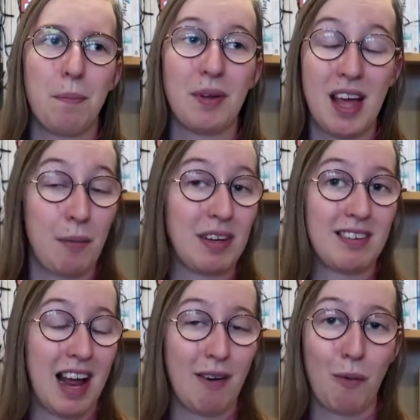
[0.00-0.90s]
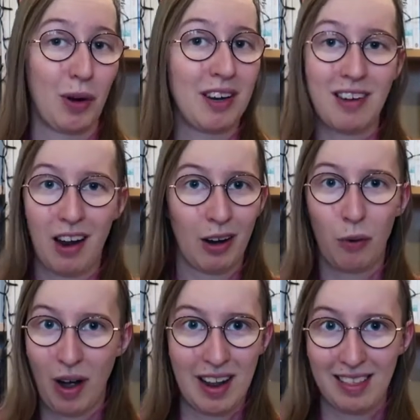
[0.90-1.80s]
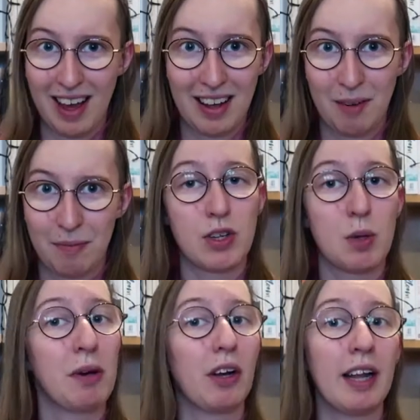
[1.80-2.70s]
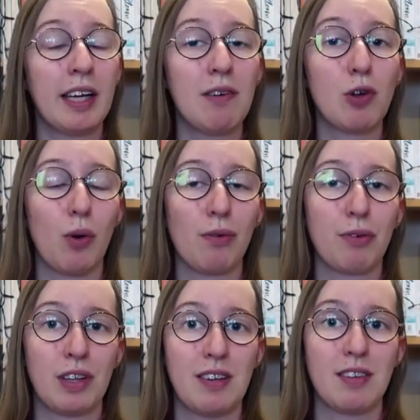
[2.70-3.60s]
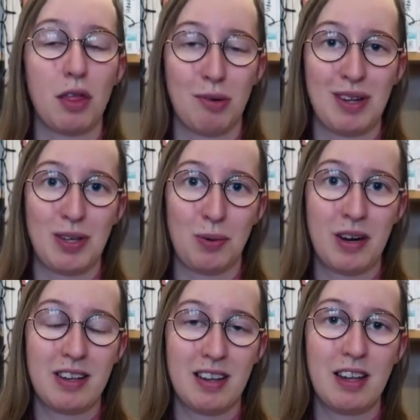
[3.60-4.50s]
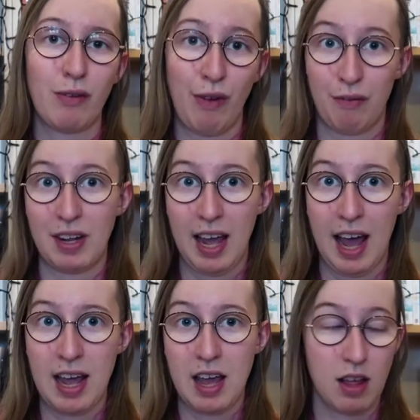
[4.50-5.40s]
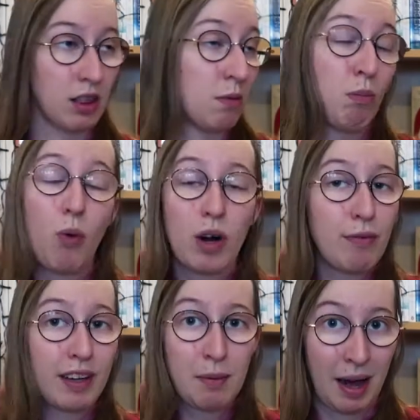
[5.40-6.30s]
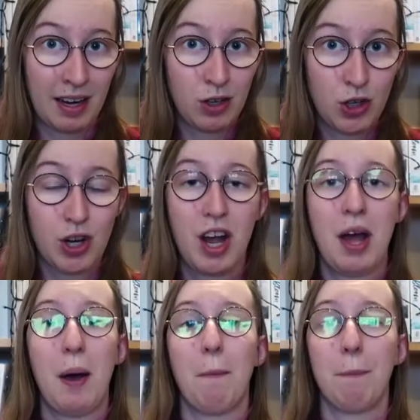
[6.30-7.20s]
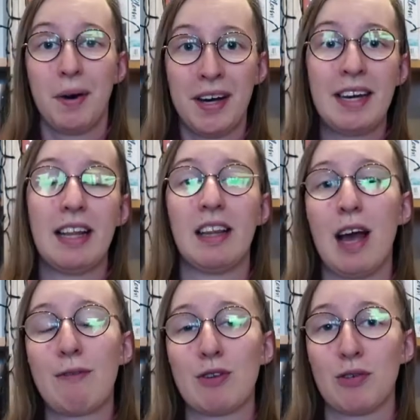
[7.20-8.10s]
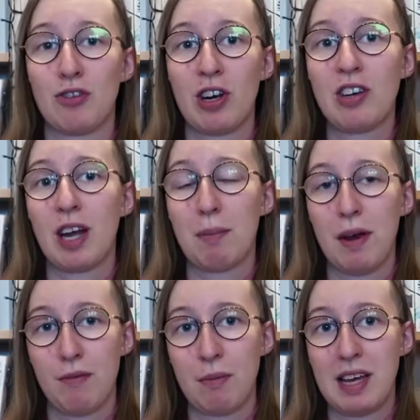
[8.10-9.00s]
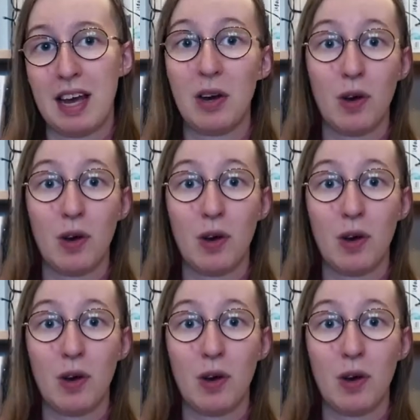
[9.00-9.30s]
but that one doesn't have a working title or anything. So my collective goal for these 3 stories is 50k, more if I can manage, but life is also changing a bit for me in